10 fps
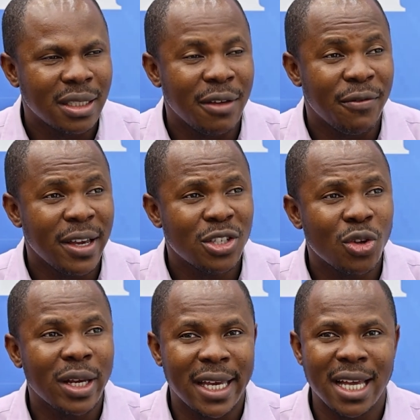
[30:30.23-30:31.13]

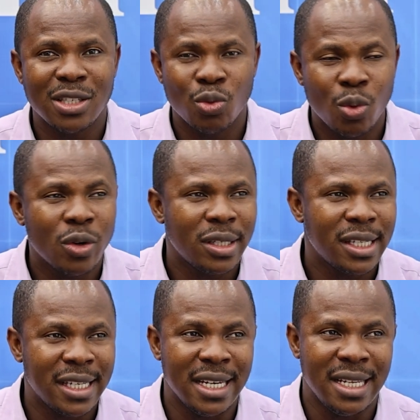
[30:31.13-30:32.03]
investor gets
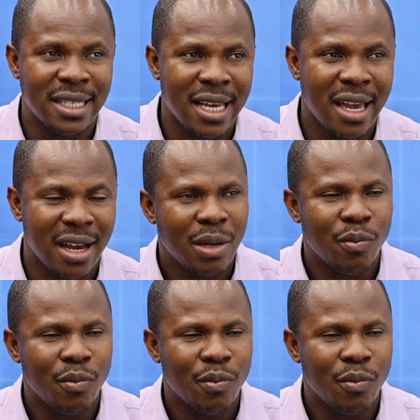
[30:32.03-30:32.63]
what they desire,